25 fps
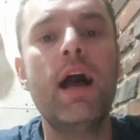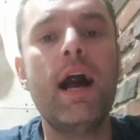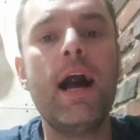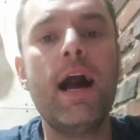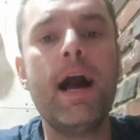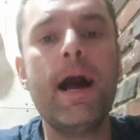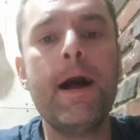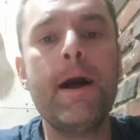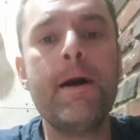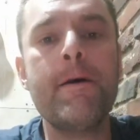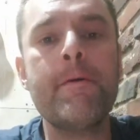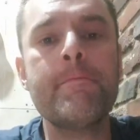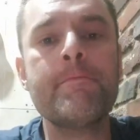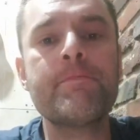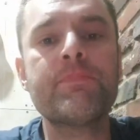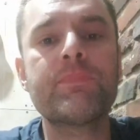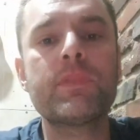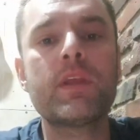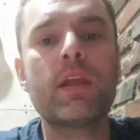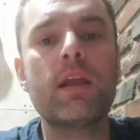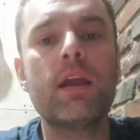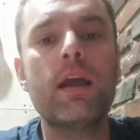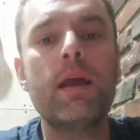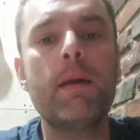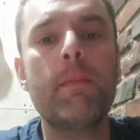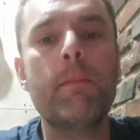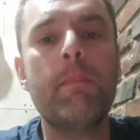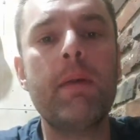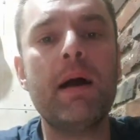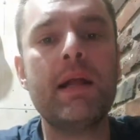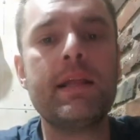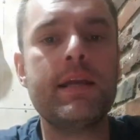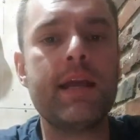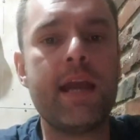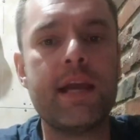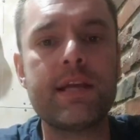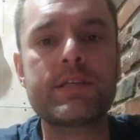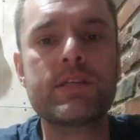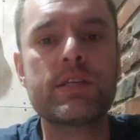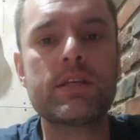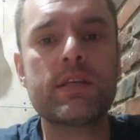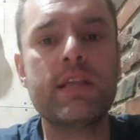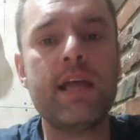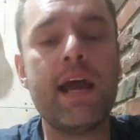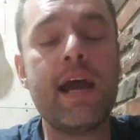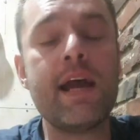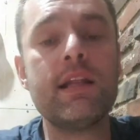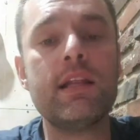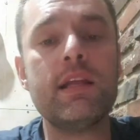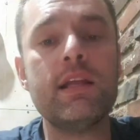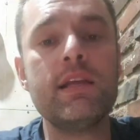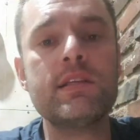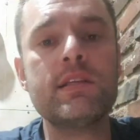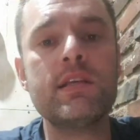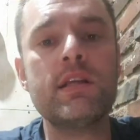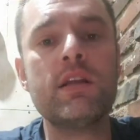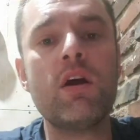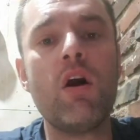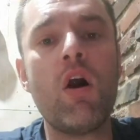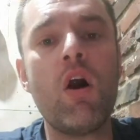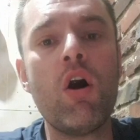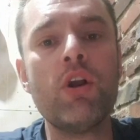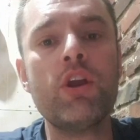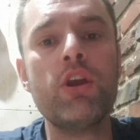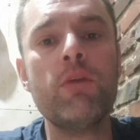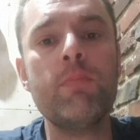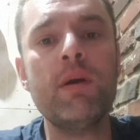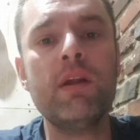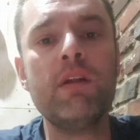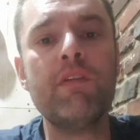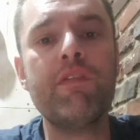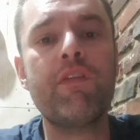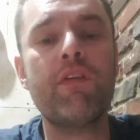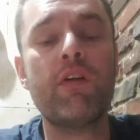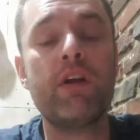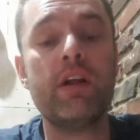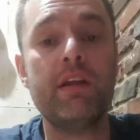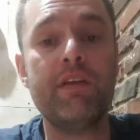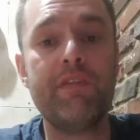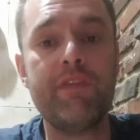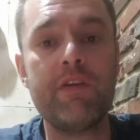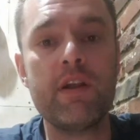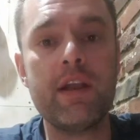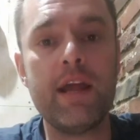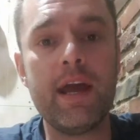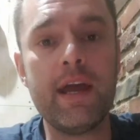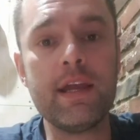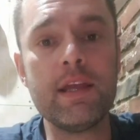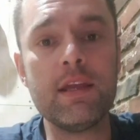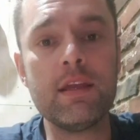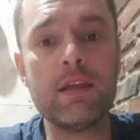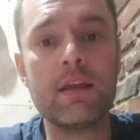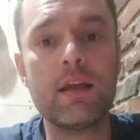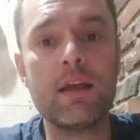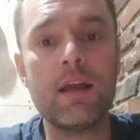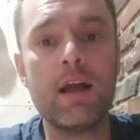But yes, that is an argument for a different day.